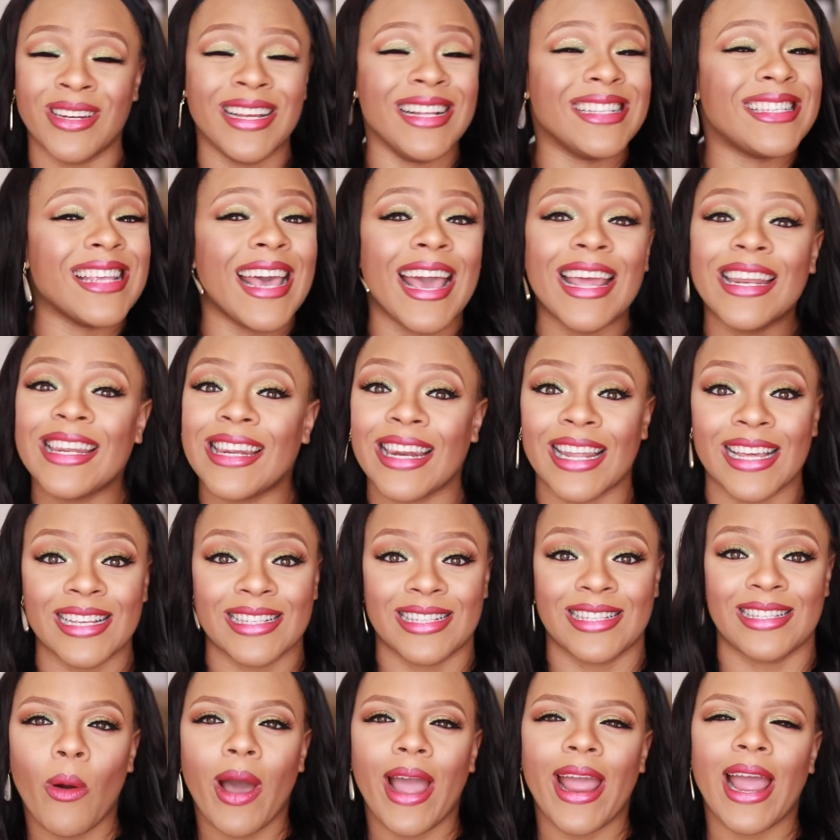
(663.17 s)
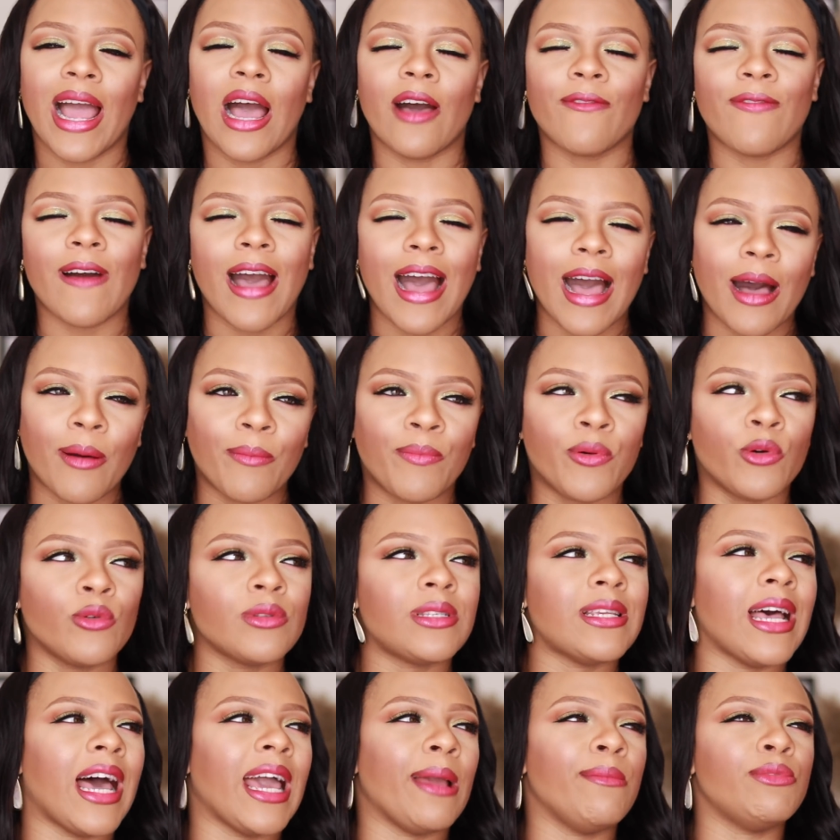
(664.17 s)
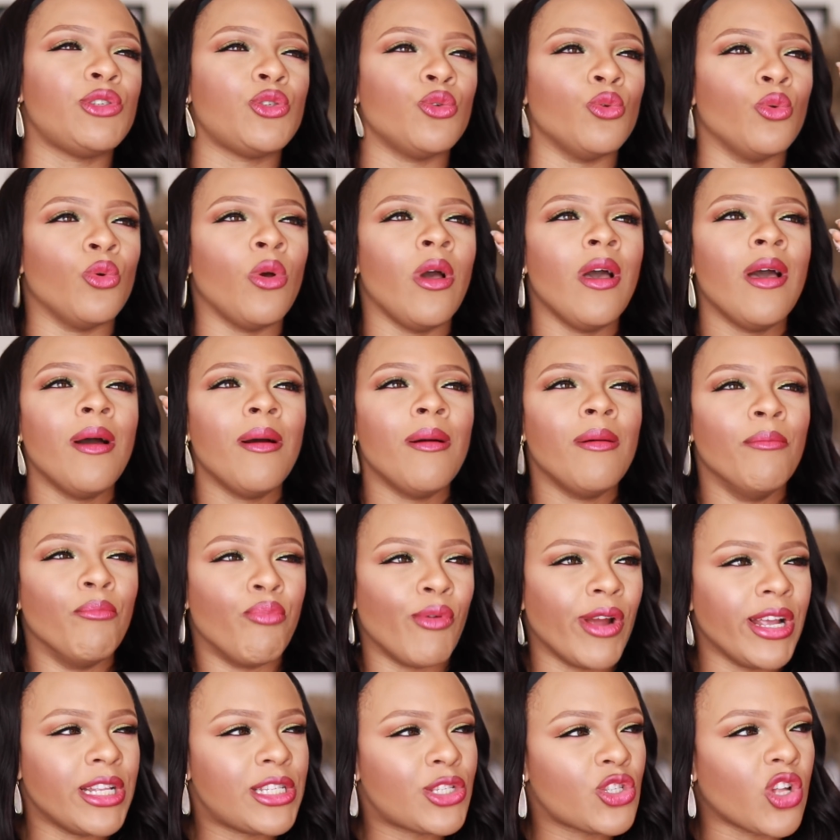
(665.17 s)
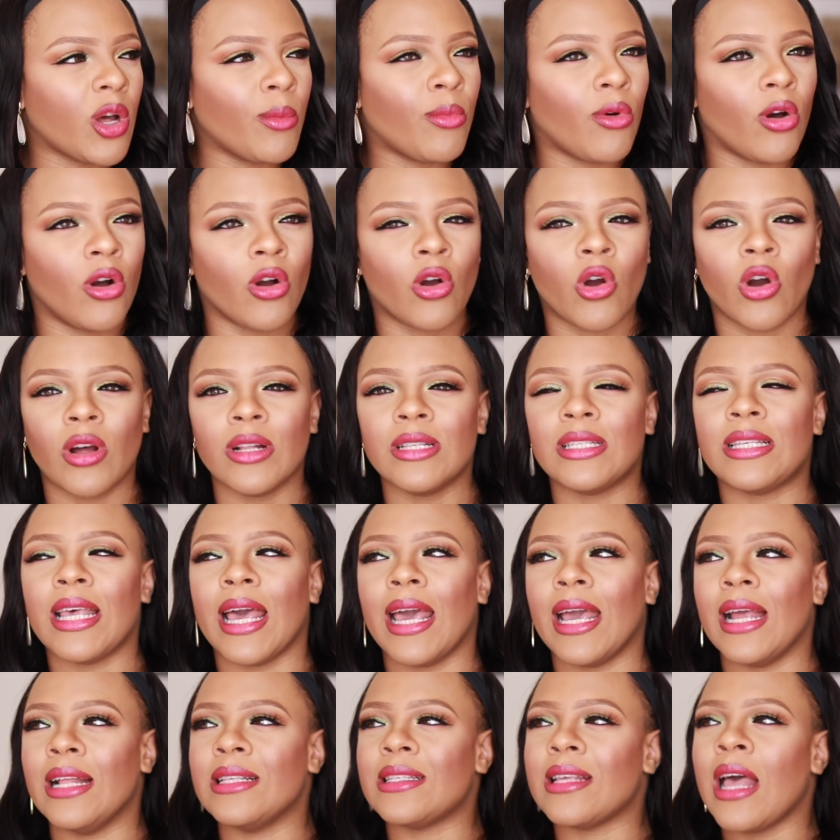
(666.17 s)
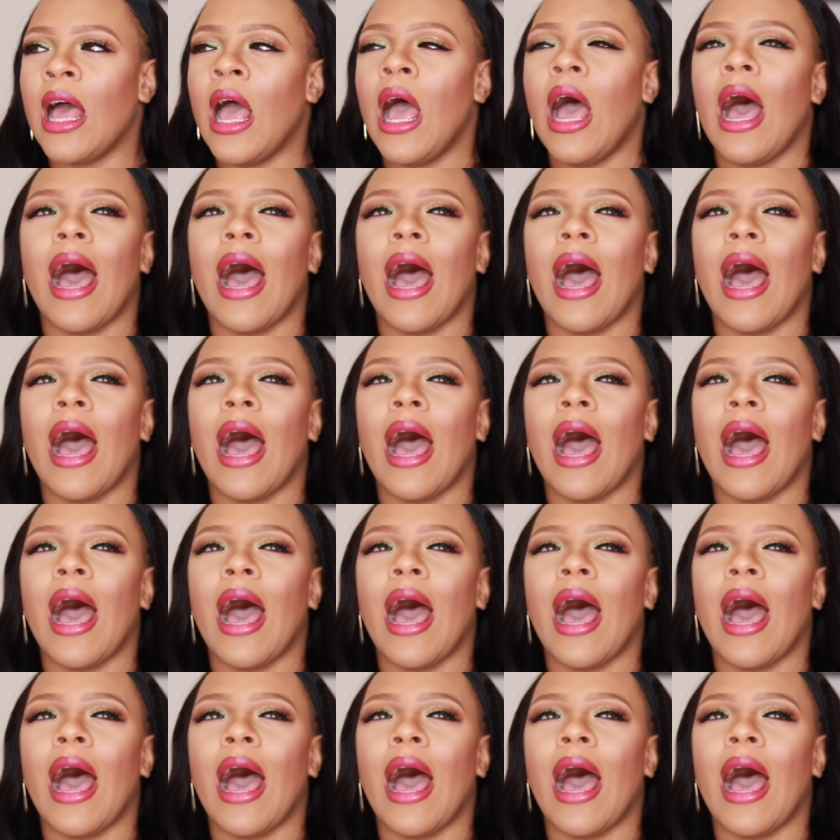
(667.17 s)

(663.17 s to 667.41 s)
It's endless. I have ample time to brainstorm on content.